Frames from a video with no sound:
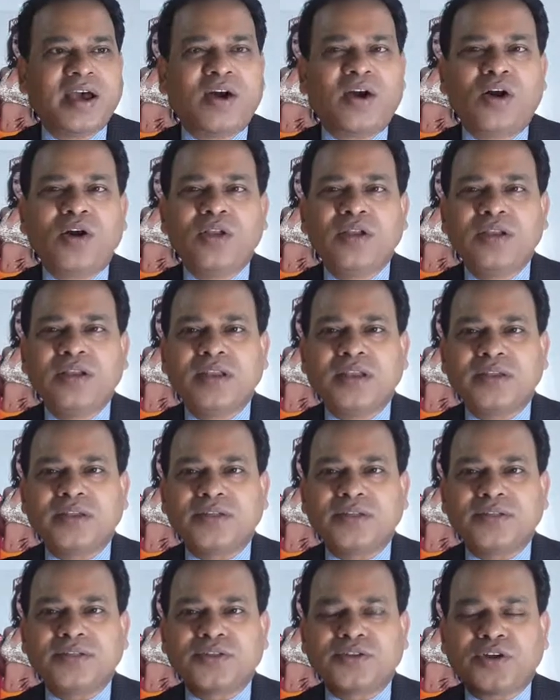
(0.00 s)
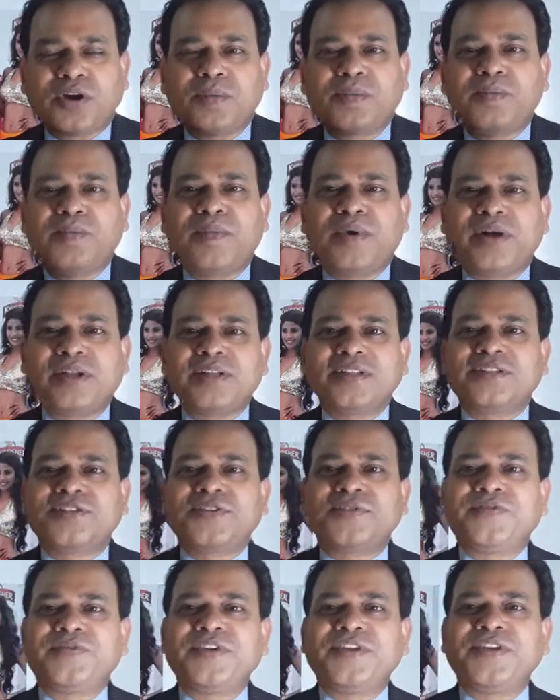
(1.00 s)
all top models
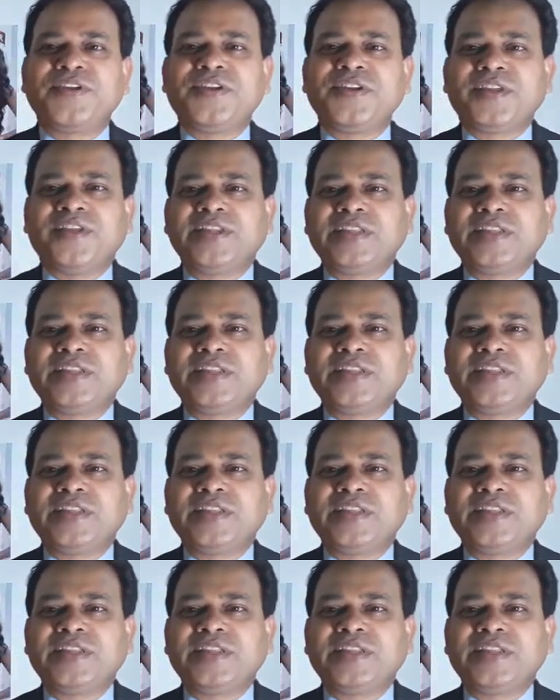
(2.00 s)
of India,